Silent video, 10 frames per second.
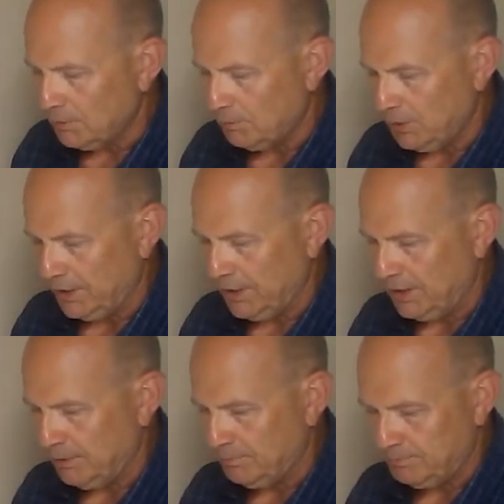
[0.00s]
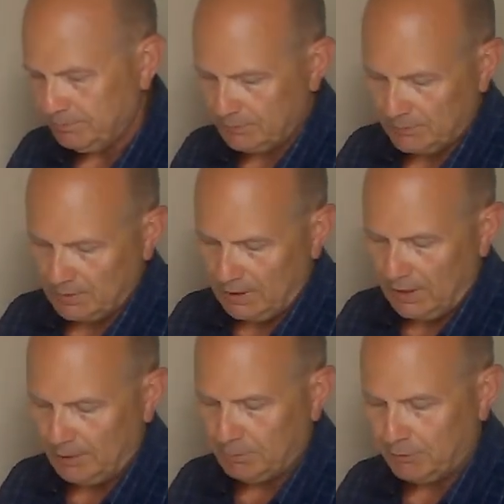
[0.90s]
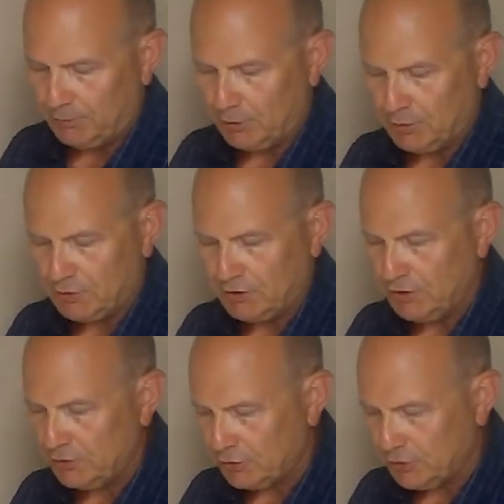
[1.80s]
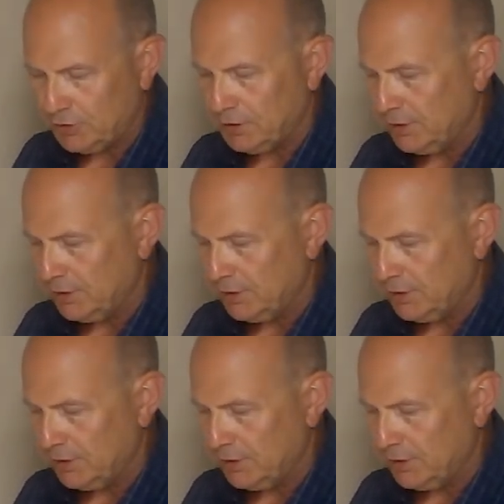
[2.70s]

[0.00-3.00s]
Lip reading: But I preferred censored.